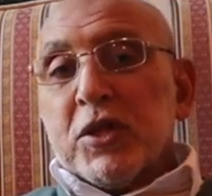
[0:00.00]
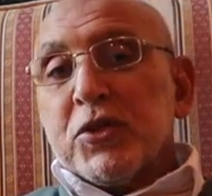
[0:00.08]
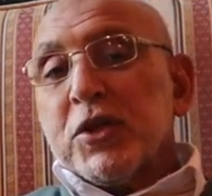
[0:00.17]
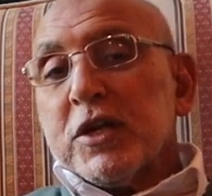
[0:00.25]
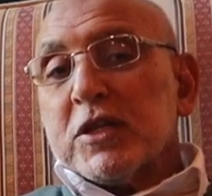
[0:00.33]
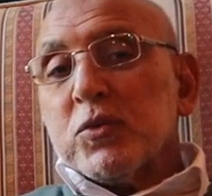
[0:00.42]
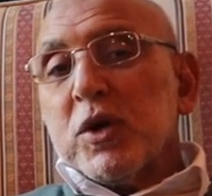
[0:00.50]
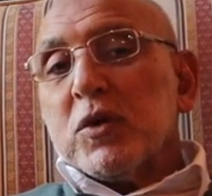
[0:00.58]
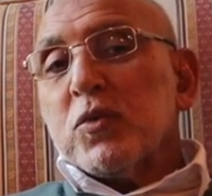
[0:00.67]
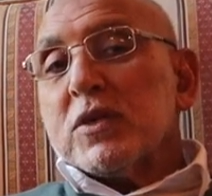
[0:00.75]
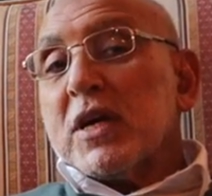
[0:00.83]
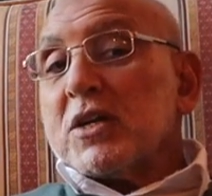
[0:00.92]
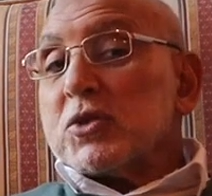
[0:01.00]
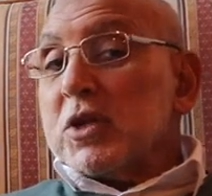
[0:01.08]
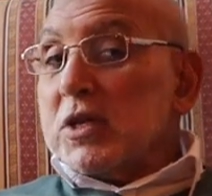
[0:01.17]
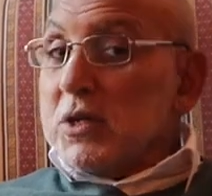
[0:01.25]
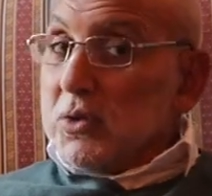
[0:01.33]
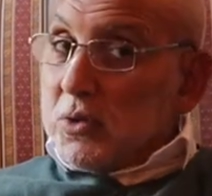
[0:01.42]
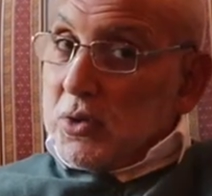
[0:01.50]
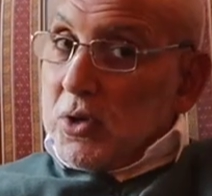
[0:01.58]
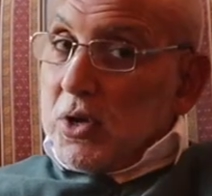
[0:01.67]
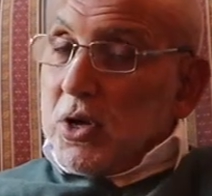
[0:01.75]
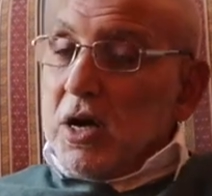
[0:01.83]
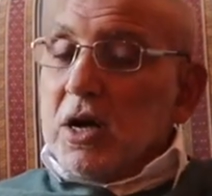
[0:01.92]
The third one was actually
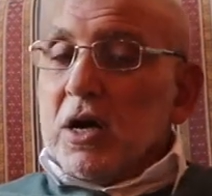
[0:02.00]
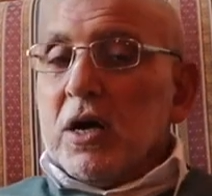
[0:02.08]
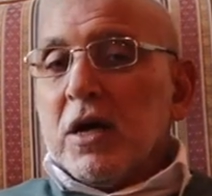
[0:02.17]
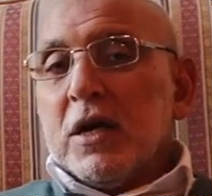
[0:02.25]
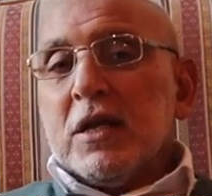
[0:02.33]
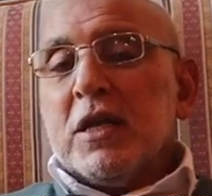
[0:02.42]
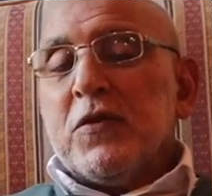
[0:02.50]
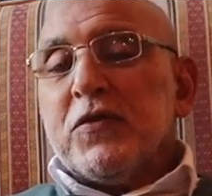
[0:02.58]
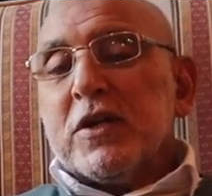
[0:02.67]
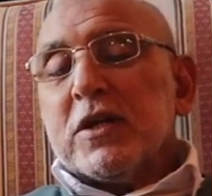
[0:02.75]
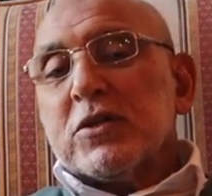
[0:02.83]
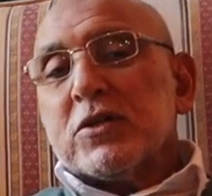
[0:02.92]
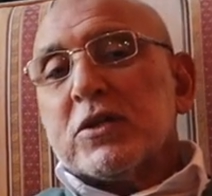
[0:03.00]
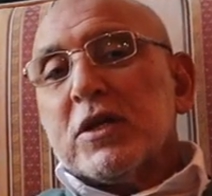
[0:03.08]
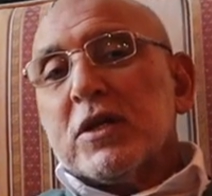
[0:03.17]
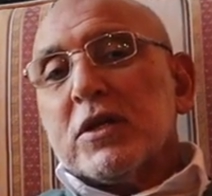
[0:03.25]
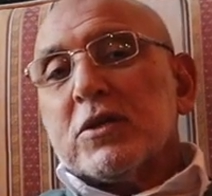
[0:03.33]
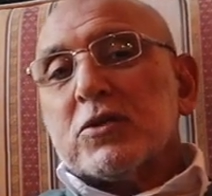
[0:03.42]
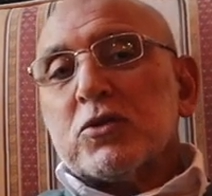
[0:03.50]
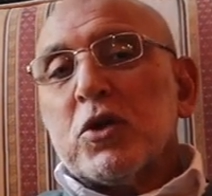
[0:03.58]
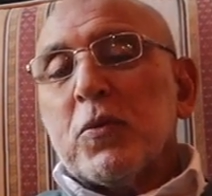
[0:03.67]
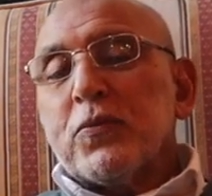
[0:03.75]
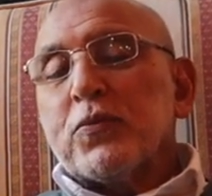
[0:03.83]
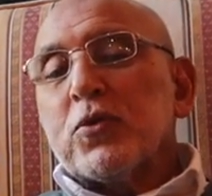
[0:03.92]
living on the
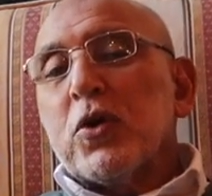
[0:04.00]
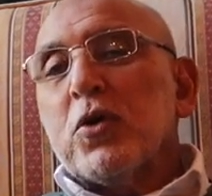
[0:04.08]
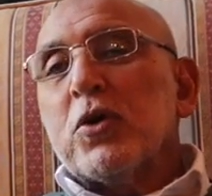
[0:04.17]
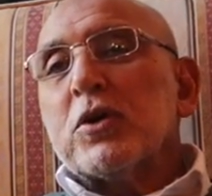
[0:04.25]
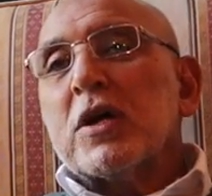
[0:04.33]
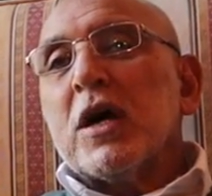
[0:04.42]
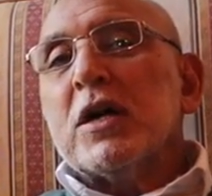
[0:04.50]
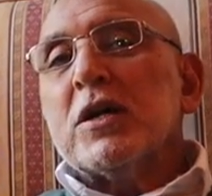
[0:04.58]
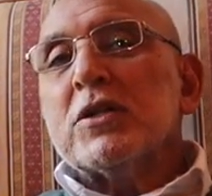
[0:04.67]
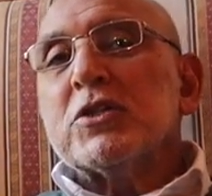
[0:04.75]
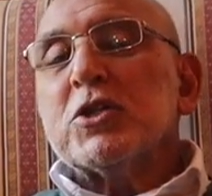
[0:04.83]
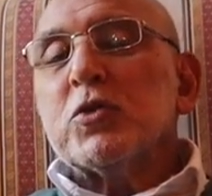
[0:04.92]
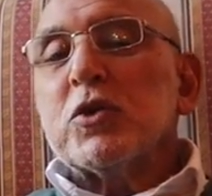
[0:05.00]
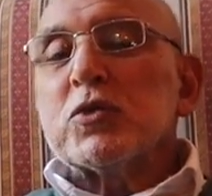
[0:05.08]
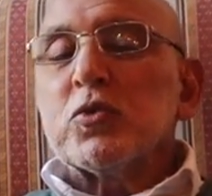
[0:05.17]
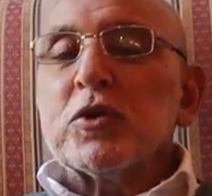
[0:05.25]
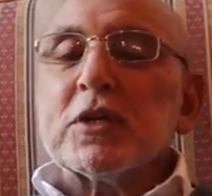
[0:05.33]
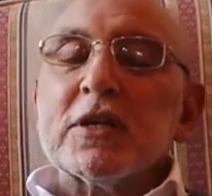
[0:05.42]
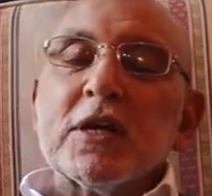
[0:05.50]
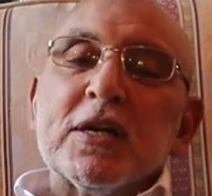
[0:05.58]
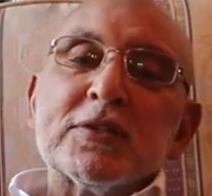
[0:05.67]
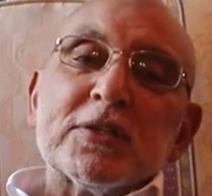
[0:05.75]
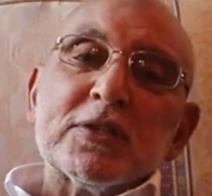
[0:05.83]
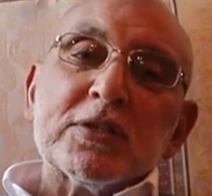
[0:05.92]
top floor, and she was working
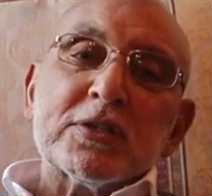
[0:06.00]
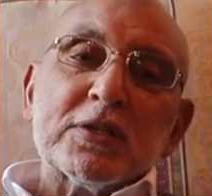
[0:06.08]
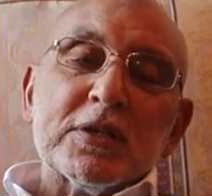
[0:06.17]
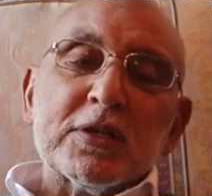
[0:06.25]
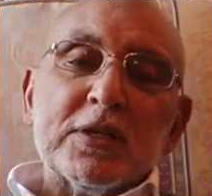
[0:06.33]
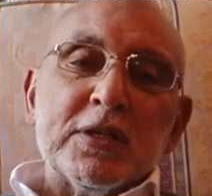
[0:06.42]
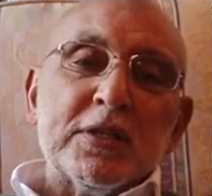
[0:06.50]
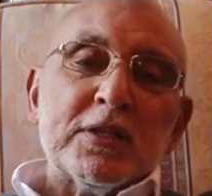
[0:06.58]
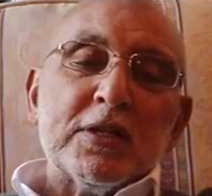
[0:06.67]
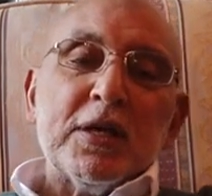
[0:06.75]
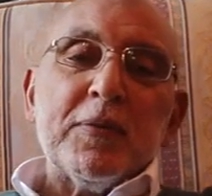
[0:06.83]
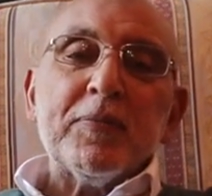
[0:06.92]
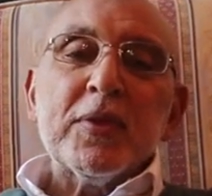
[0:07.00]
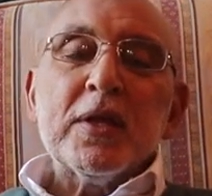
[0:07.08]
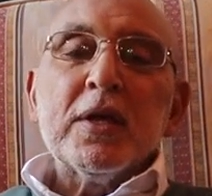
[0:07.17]
as a sister in the